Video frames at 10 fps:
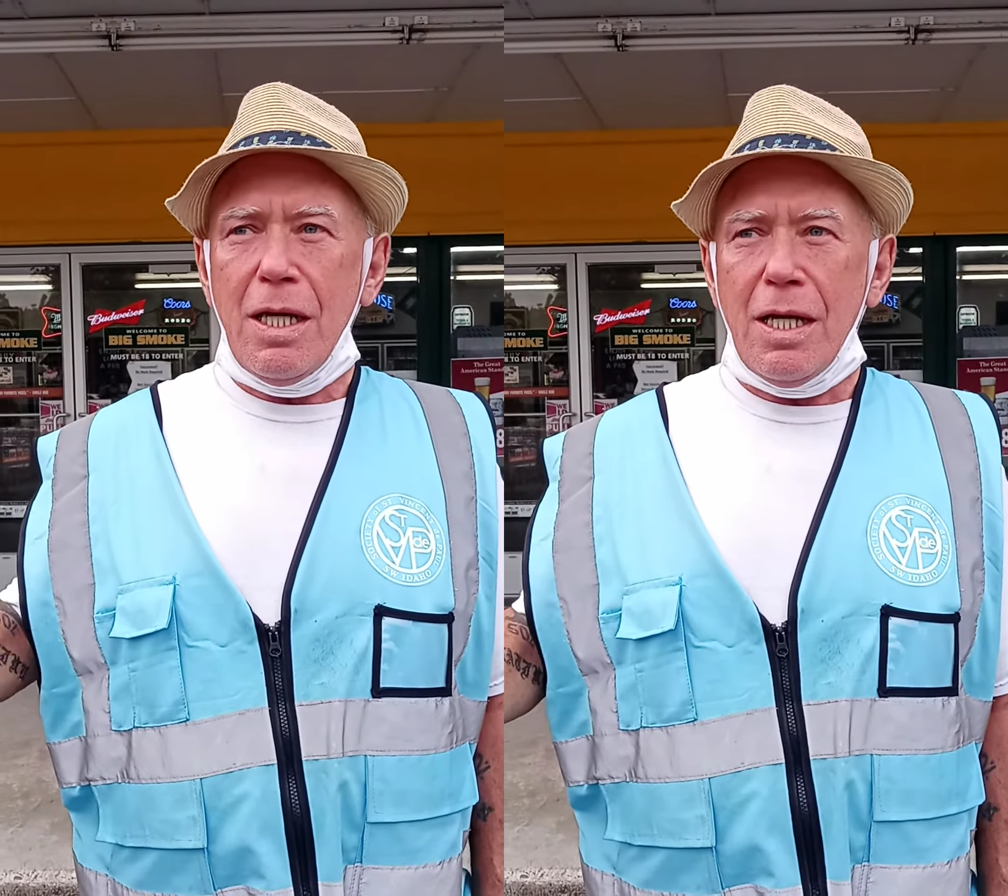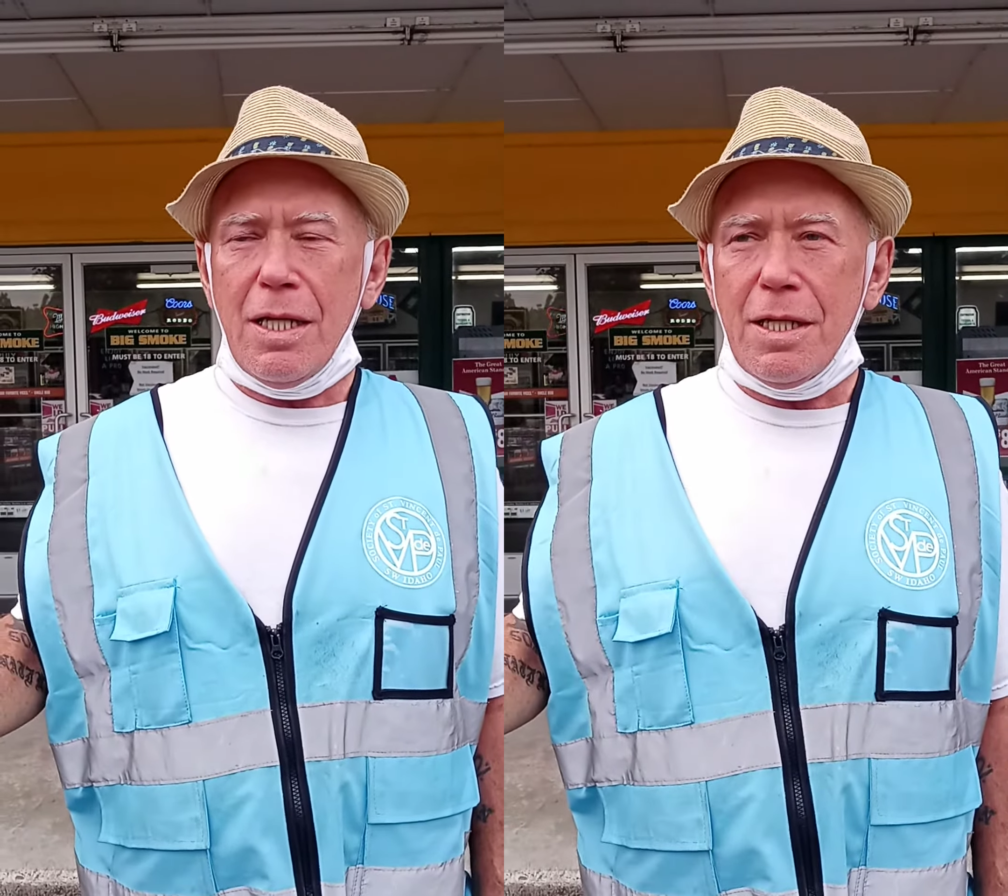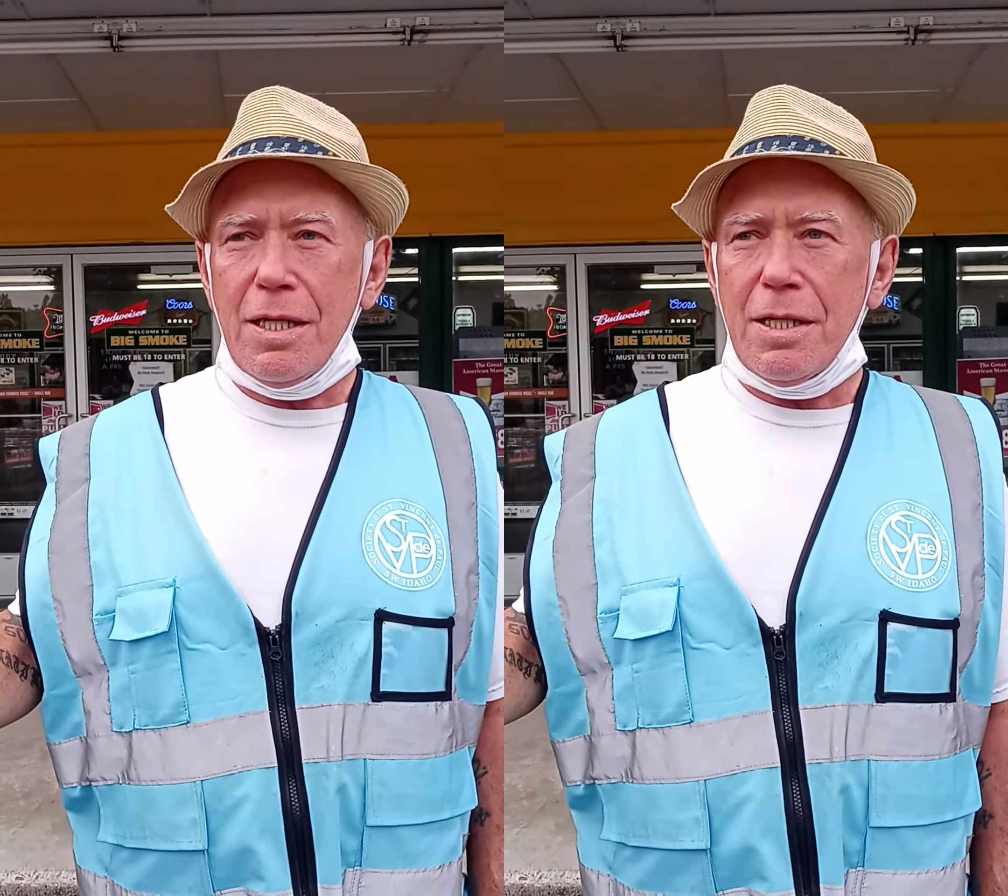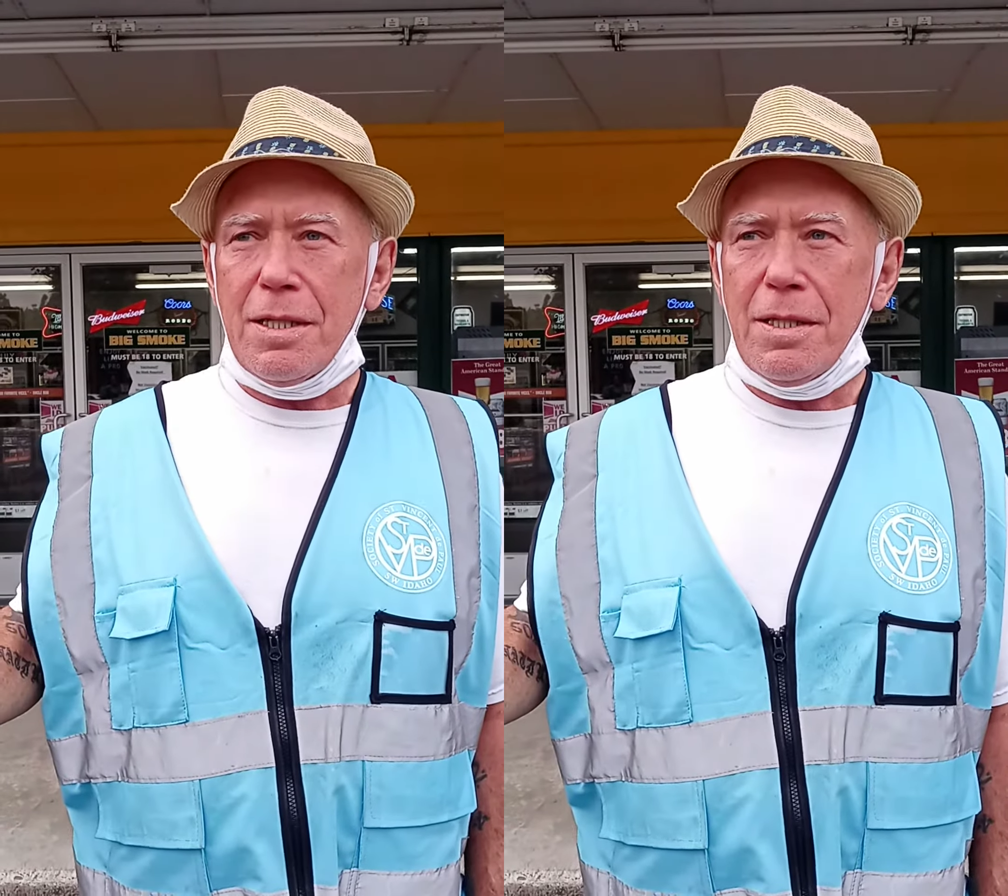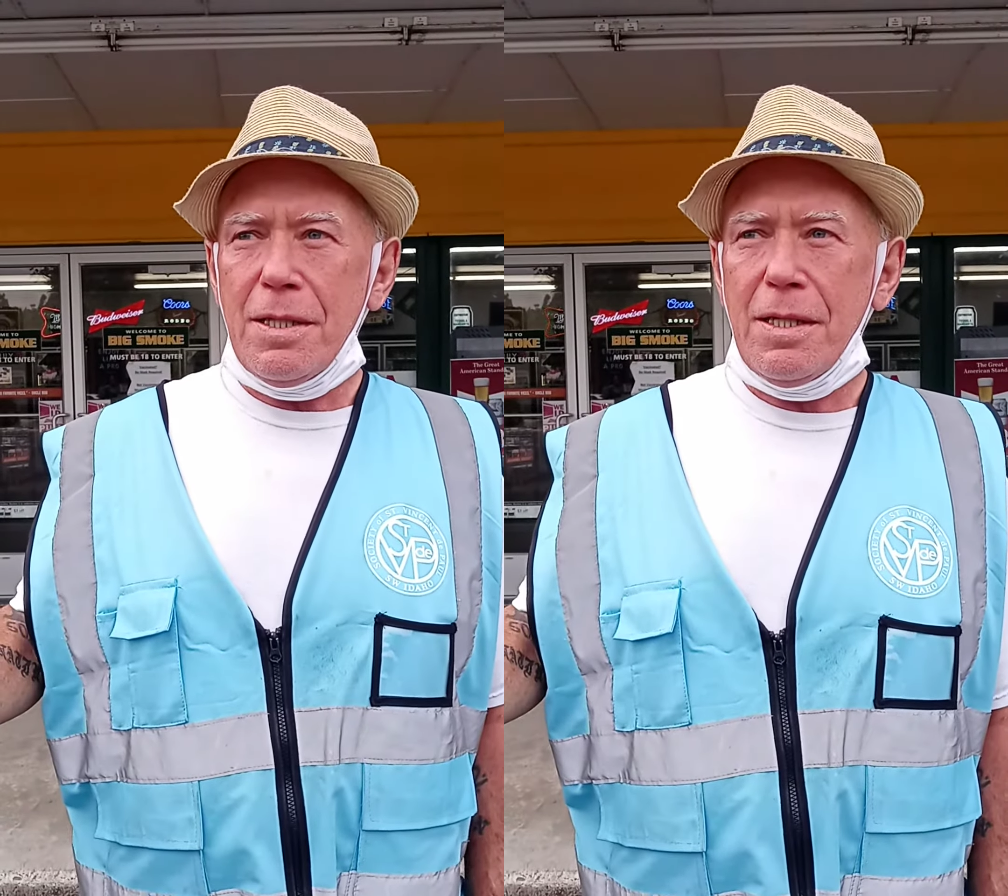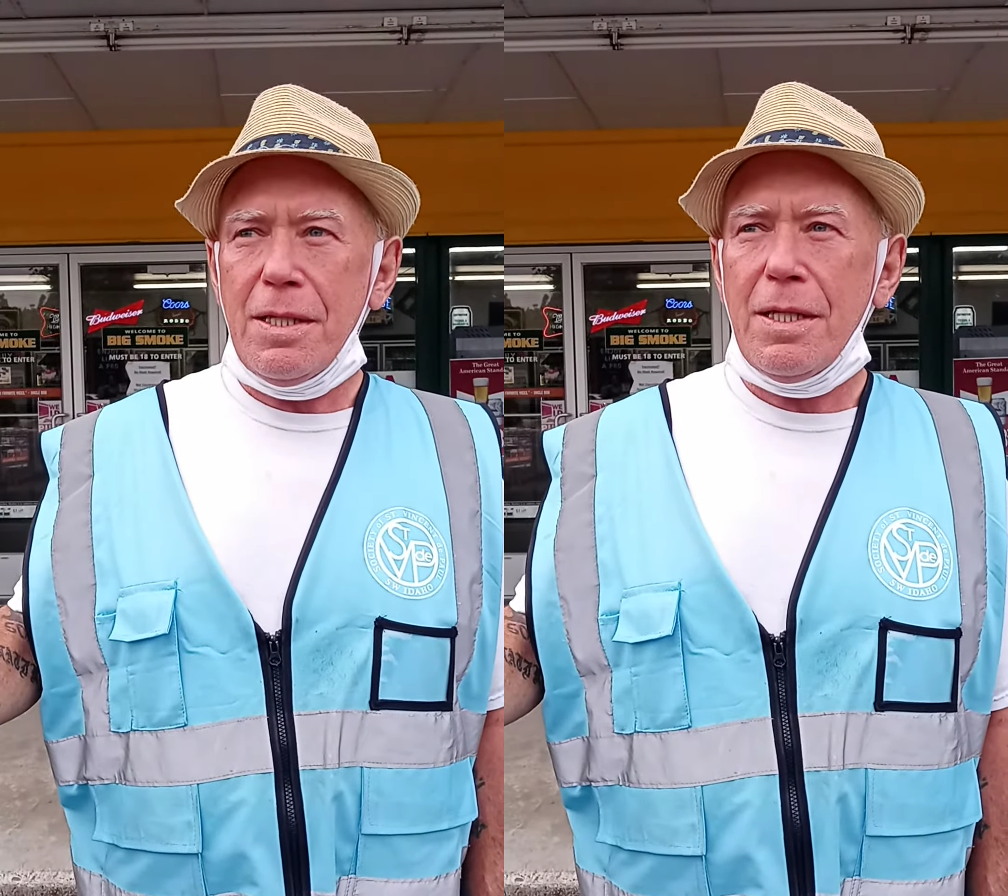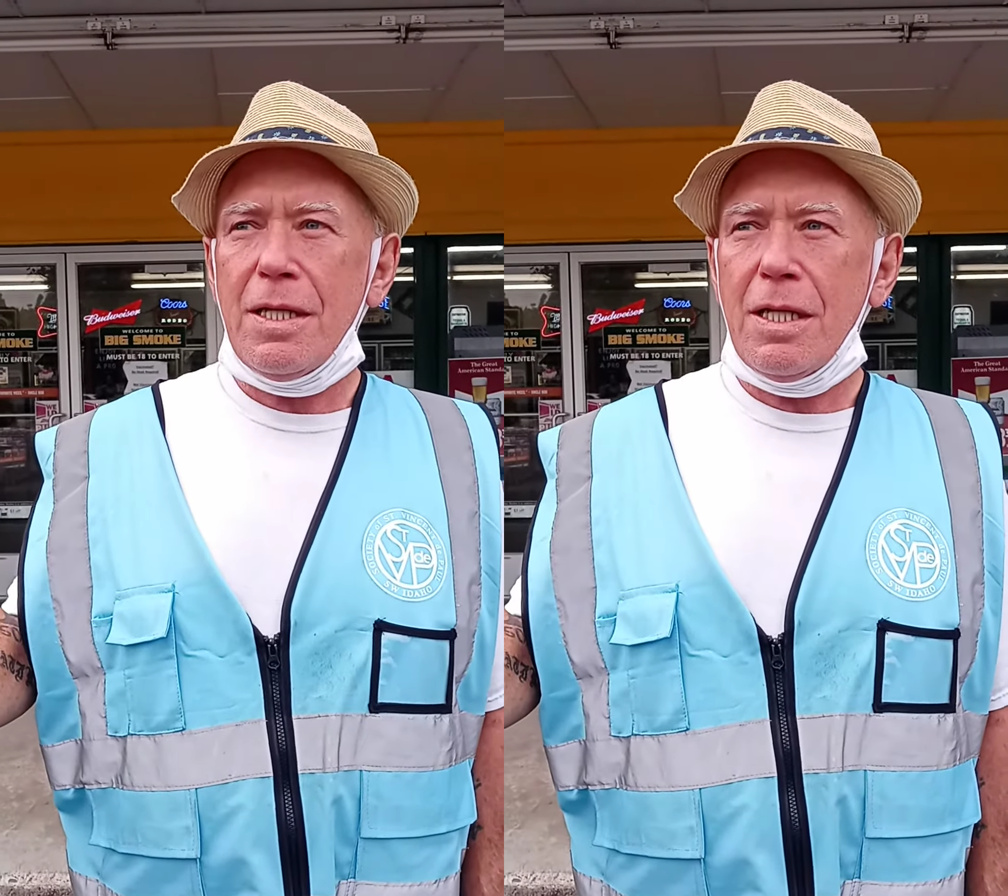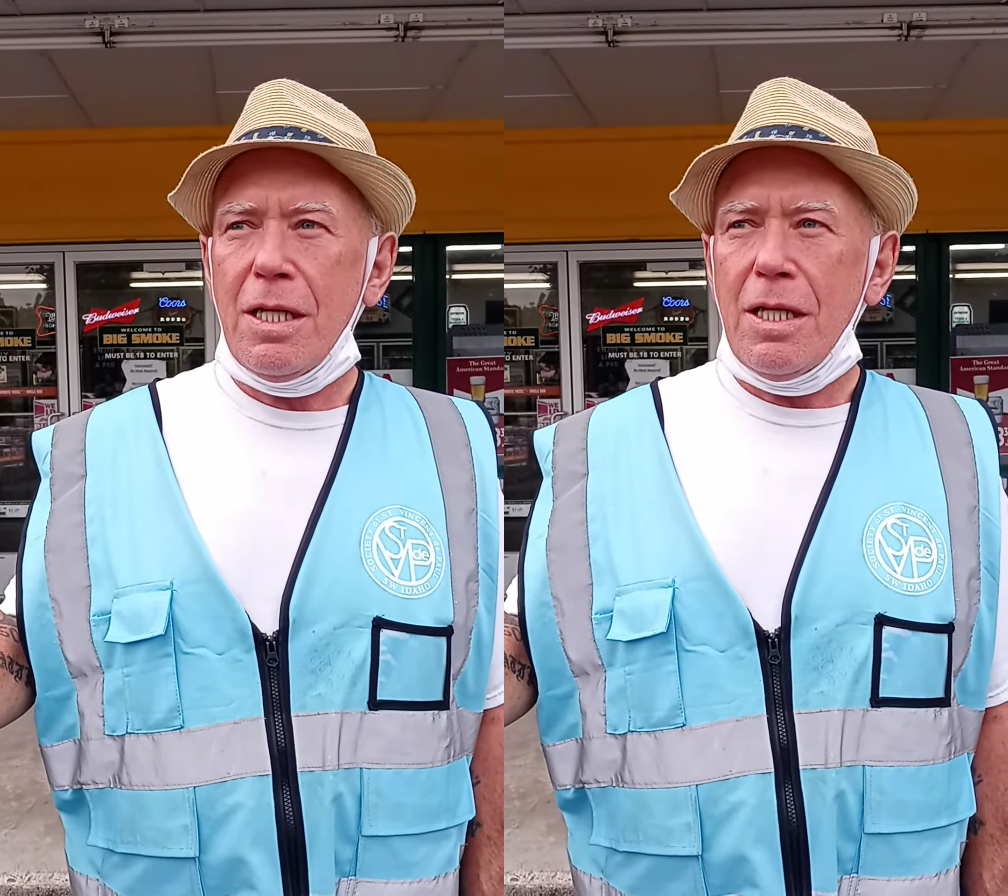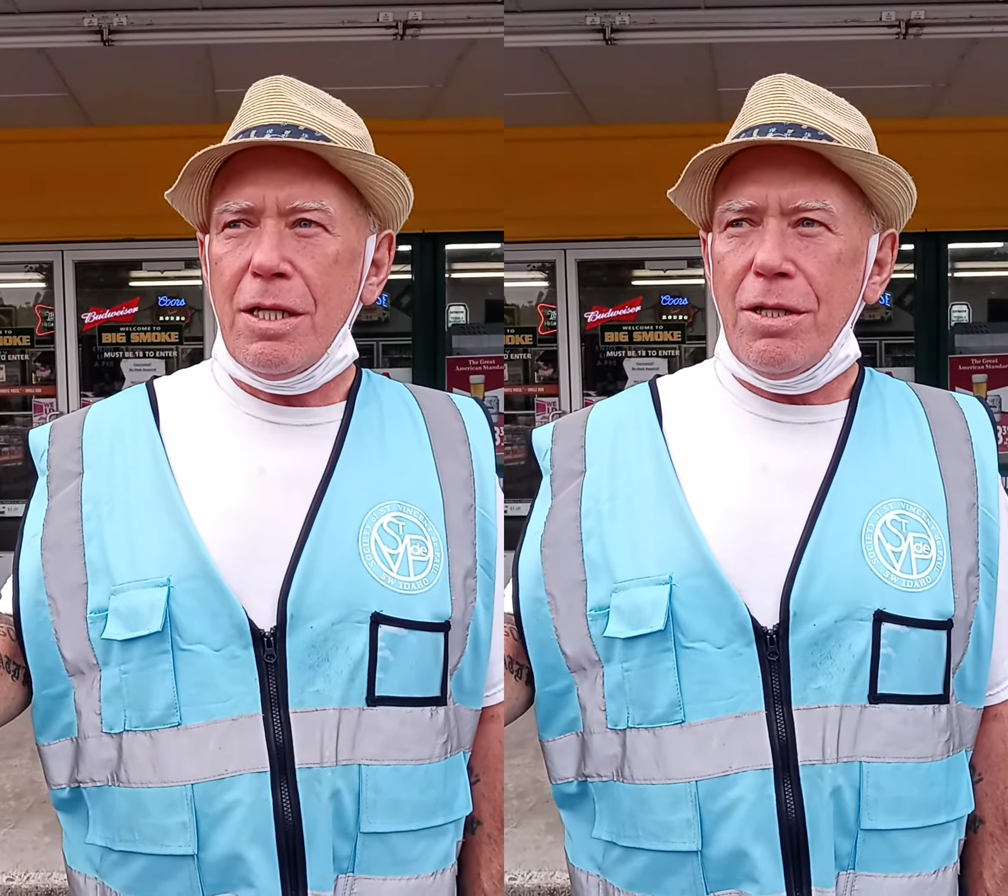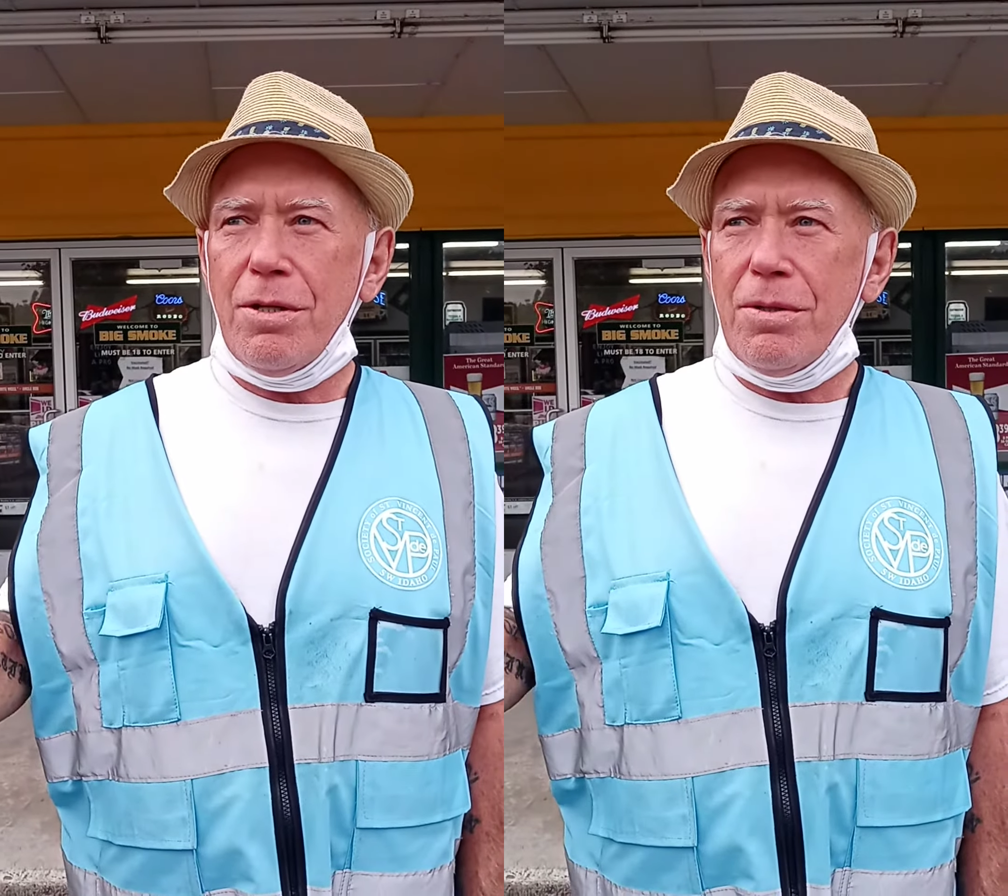And,
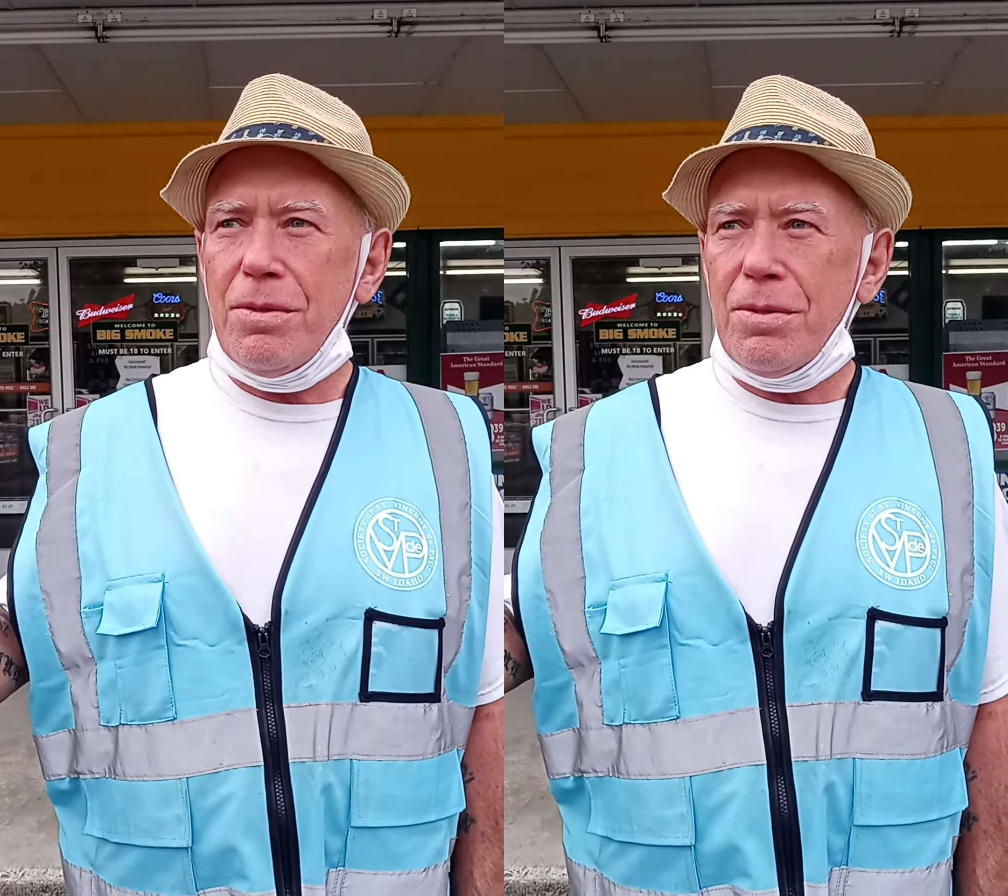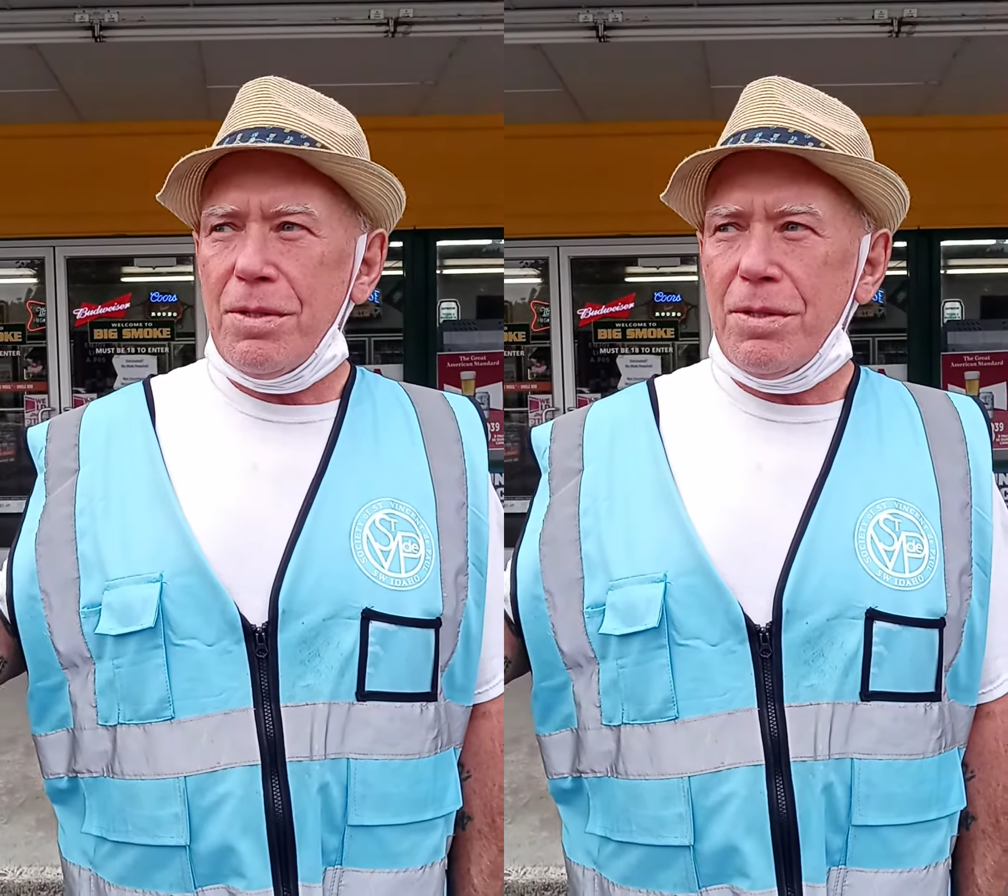uh, you know,